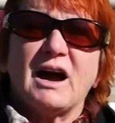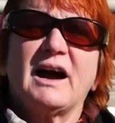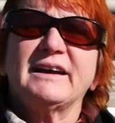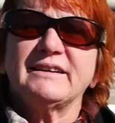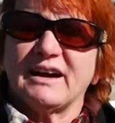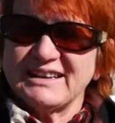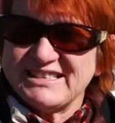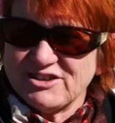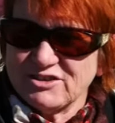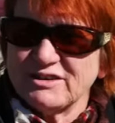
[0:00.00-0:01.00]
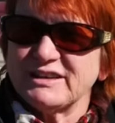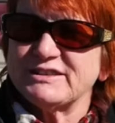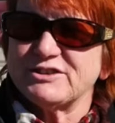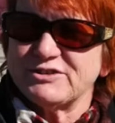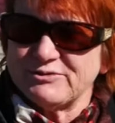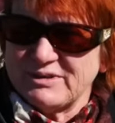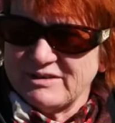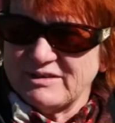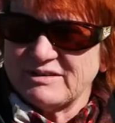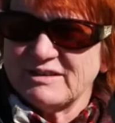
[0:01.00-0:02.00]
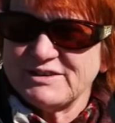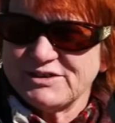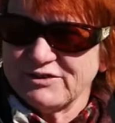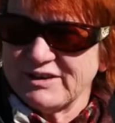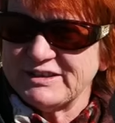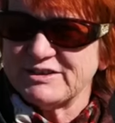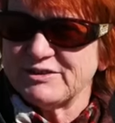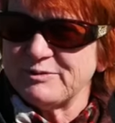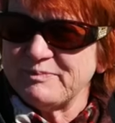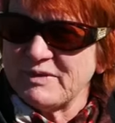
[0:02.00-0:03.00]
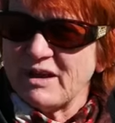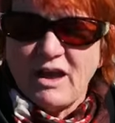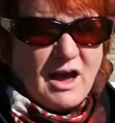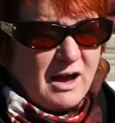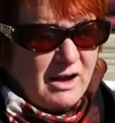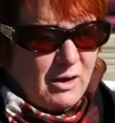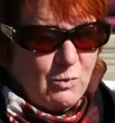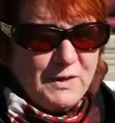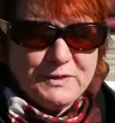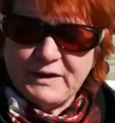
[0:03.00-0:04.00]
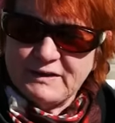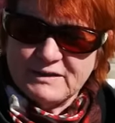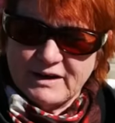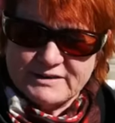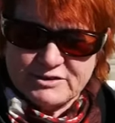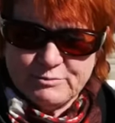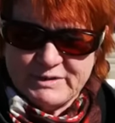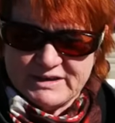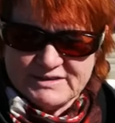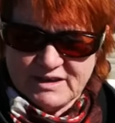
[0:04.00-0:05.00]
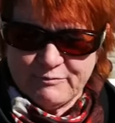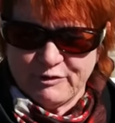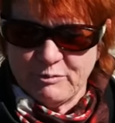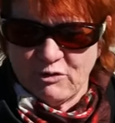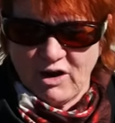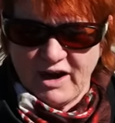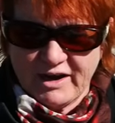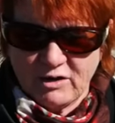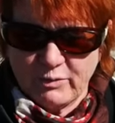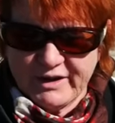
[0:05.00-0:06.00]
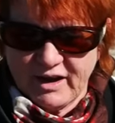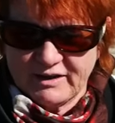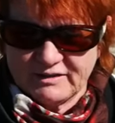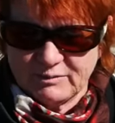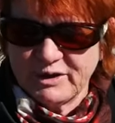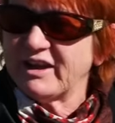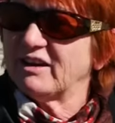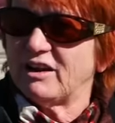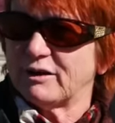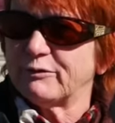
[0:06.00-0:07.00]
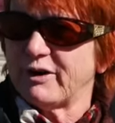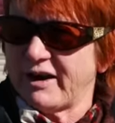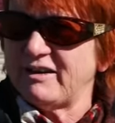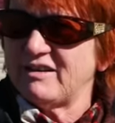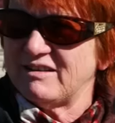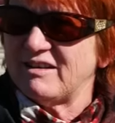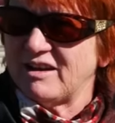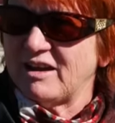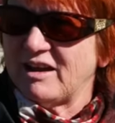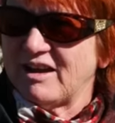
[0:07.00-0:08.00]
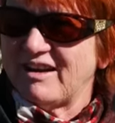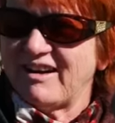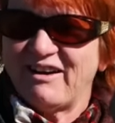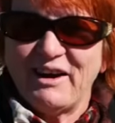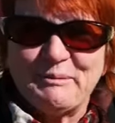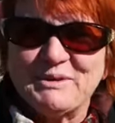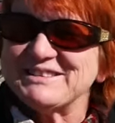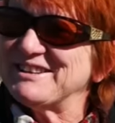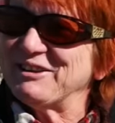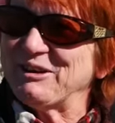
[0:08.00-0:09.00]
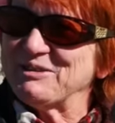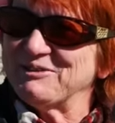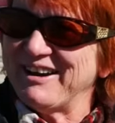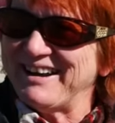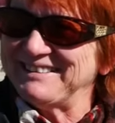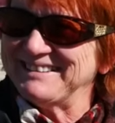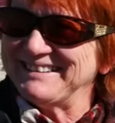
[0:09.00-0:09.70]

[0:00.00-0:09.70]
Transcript: I certainly do. I certainly do. One thing that I do miss, I'm from Ohio. We get a lot of rain. I miss hearing the rain.